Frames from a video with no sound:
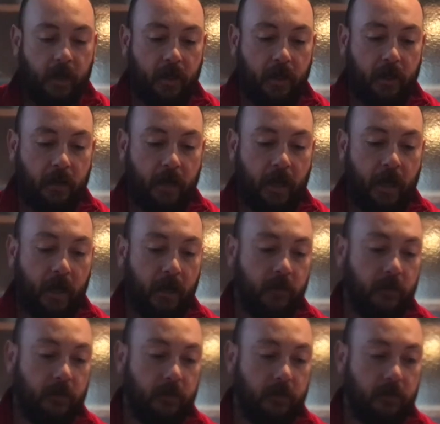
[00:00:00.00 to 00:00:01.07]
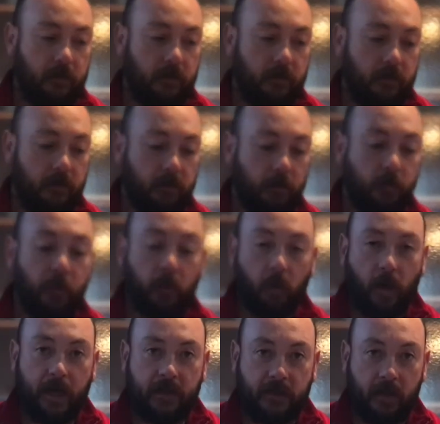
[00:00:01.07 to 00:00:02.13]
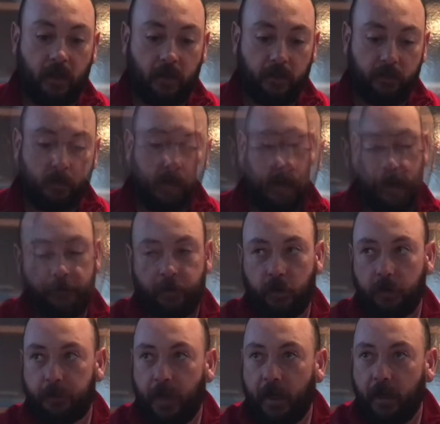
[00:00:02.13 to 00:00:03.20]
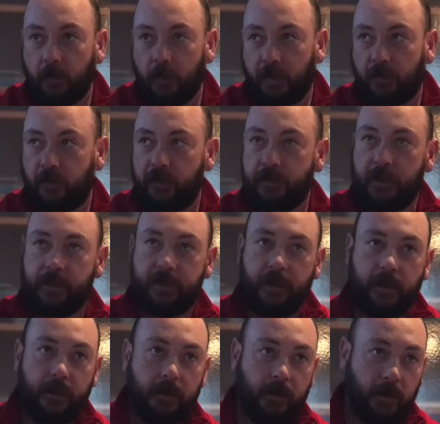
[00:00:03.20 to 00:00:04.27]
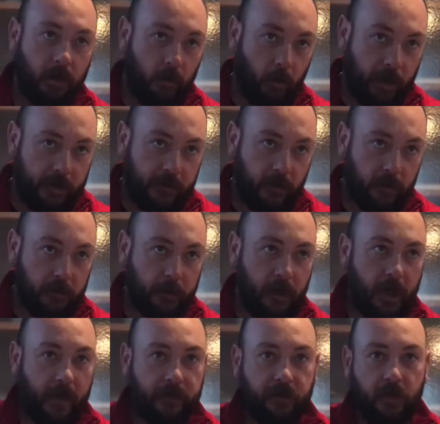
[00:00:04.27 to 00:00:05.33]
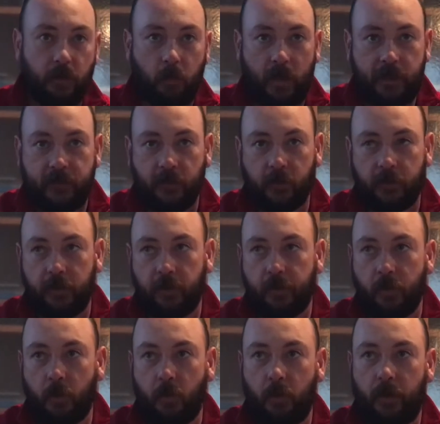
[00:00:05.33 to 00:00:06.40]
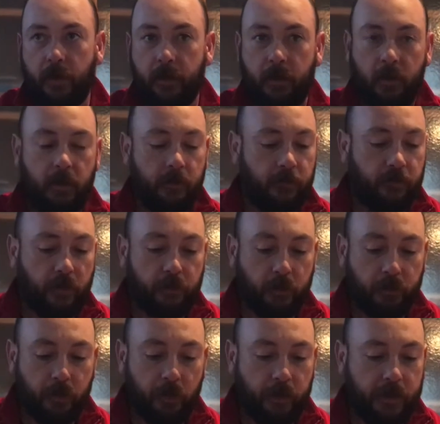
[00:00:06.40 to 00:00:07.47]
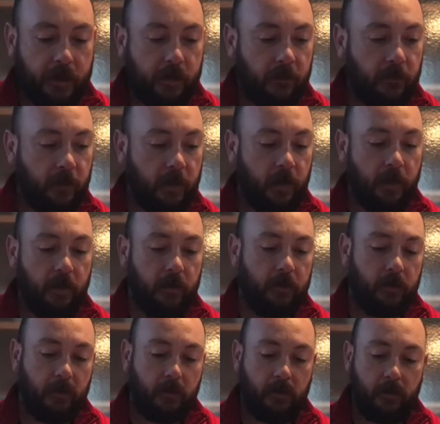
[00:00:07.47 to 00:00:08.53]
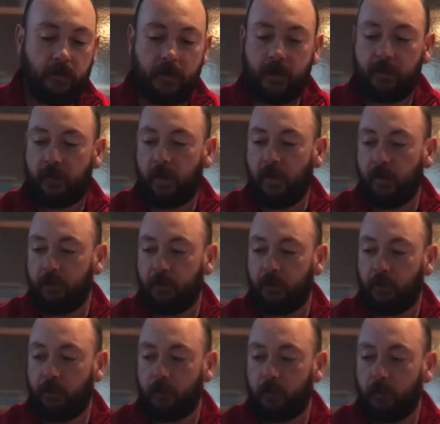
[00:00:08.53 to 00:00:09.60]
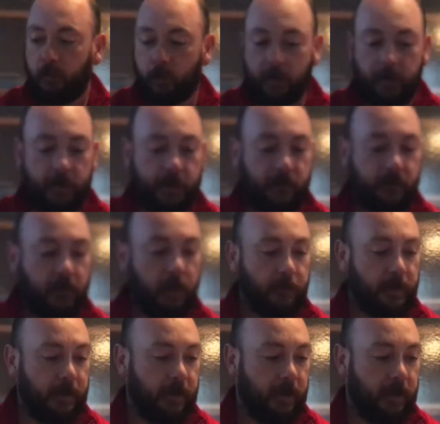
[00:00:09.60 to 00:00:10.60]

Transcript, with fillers: uh, and um, for whitetail as well. I took a bear in West Virginia, whitetail in Nebraska, whitetail in Illinois, several turkeys. These arrows are really something